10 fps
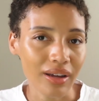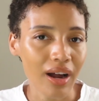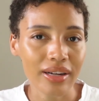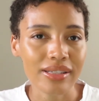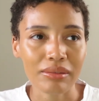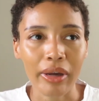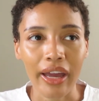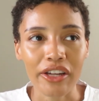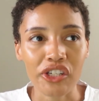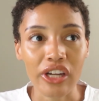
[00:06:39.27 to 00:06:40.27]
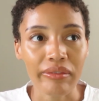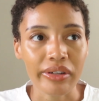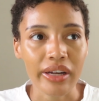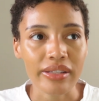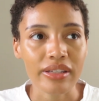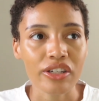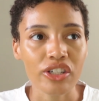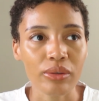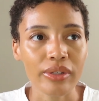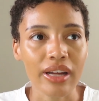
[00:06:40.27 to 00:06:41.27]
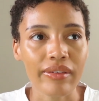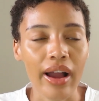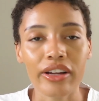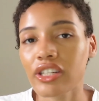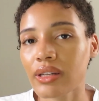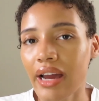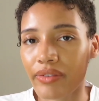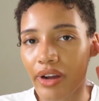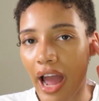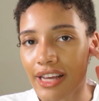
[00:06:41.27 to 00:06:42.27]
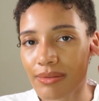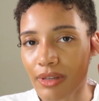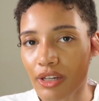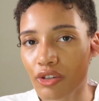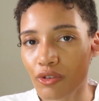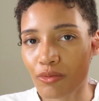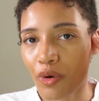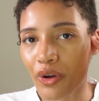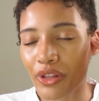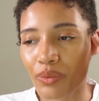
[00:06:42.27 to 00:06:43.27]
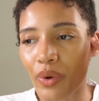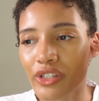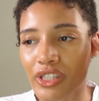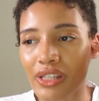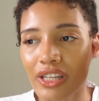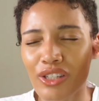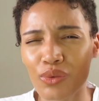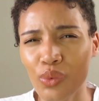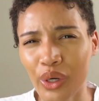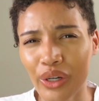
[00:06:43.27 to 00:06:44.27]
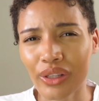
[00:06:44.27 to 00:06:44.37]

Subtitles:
Honestly, my agent never does this. She'd never ask me to do more than what she thinks is worth.